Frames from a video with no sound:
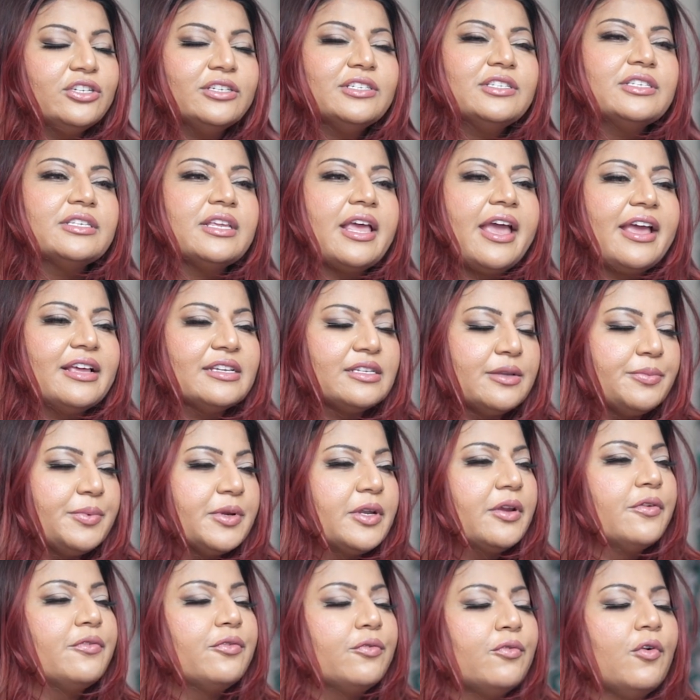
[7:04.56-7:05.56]
just has a
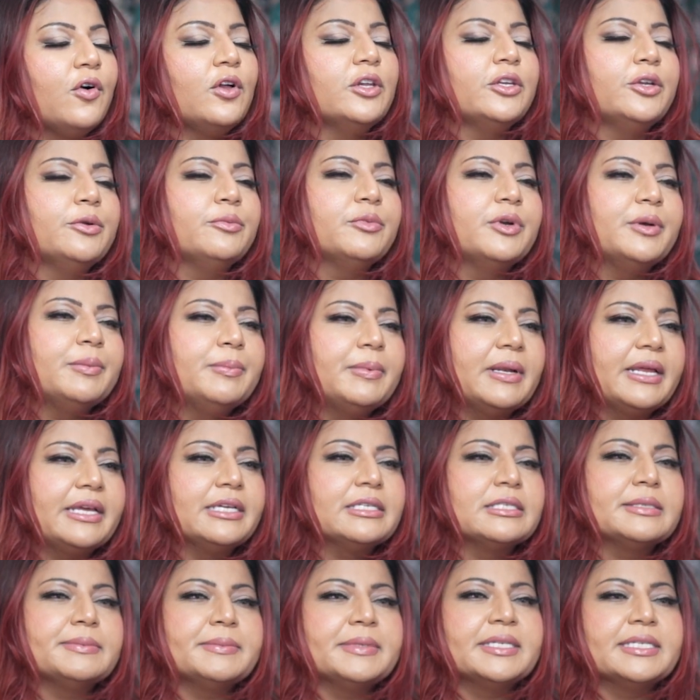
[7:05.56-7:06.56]
bit of volume
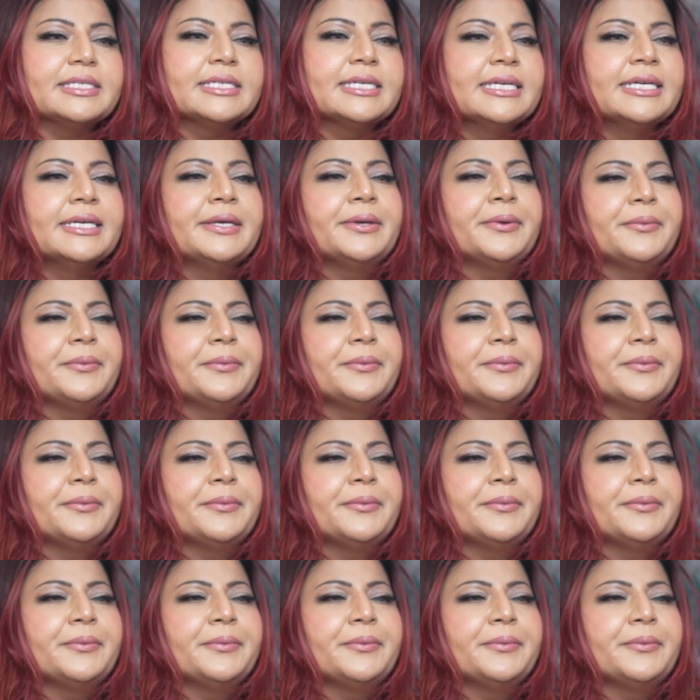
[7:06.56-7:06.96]
replacement.